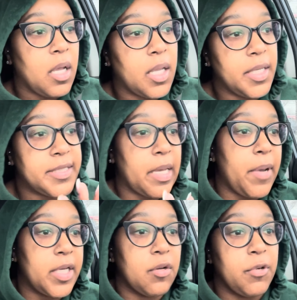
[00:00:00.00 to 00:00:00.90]
anytime
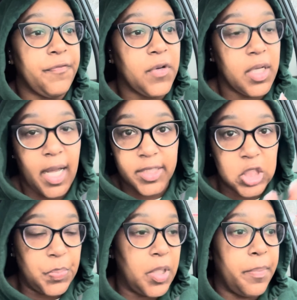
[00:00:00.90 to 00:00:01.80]
I get a refund, I
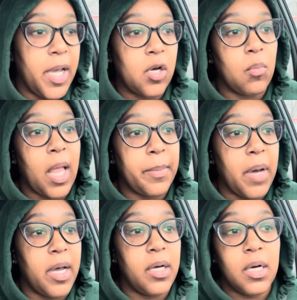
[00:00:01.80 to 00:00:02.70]
just put it back on like
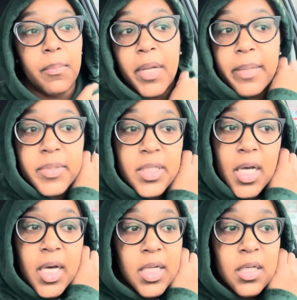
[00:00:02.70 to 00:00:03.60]
my
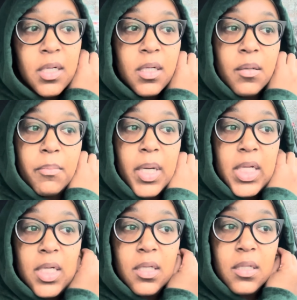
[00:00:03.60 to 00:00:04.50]
Amazon
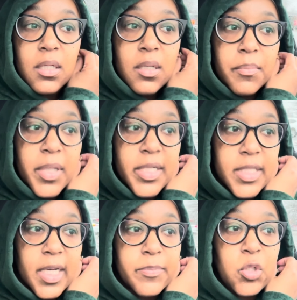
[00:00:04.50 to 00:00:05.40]
money, because
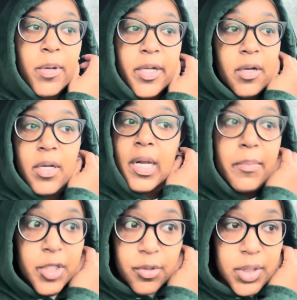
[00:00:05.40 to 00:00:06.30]
it comes quicker and I'm
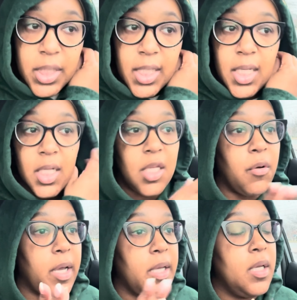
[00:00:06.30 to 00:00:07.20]
gonna use it again
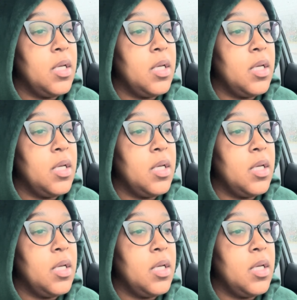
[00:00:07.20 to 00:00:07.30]
anyway.